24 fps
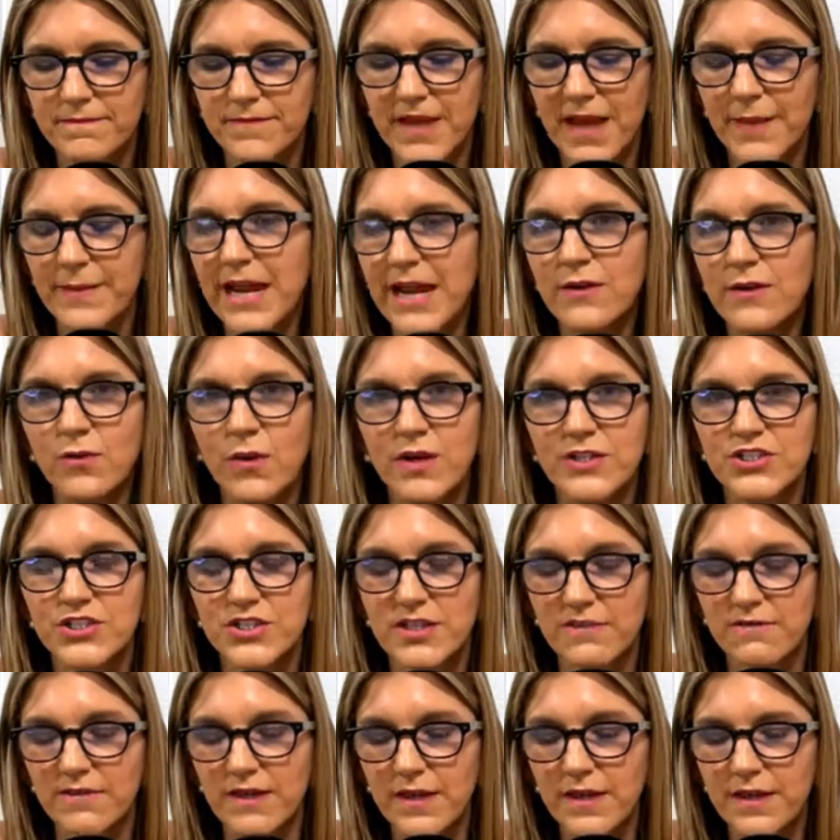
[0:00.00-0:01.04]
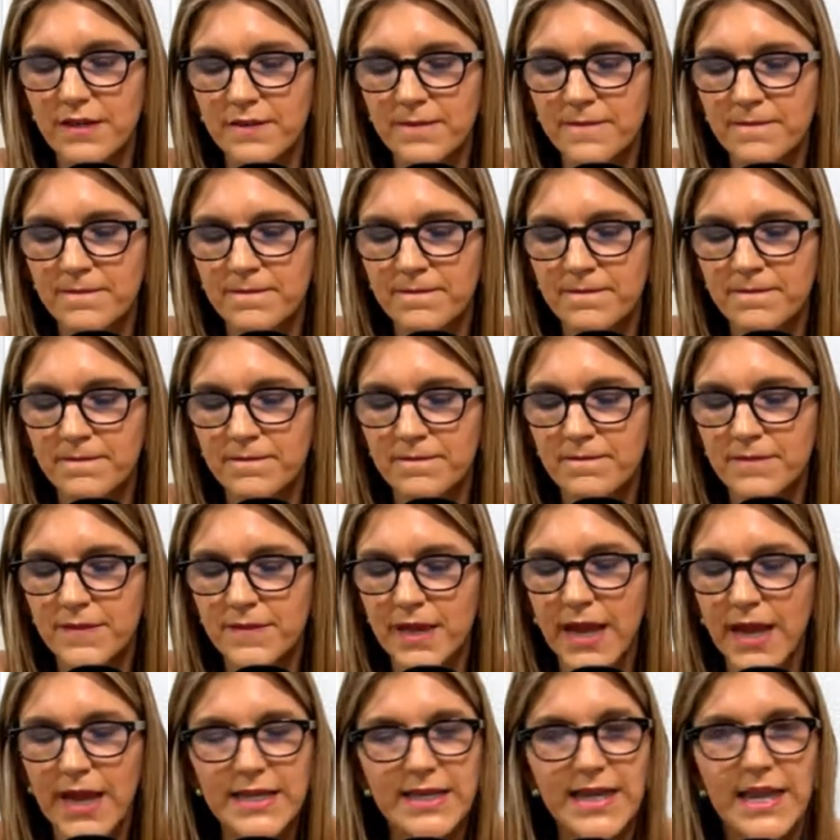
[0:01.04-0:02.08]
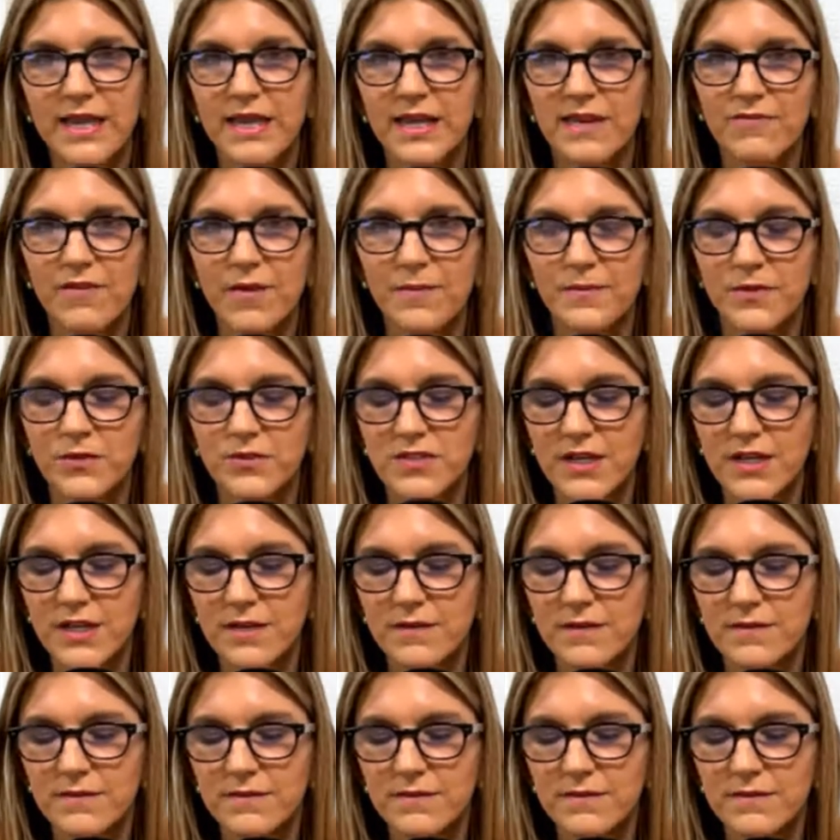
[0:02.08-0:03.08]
I mean, I don't watch TV. I can't give up music.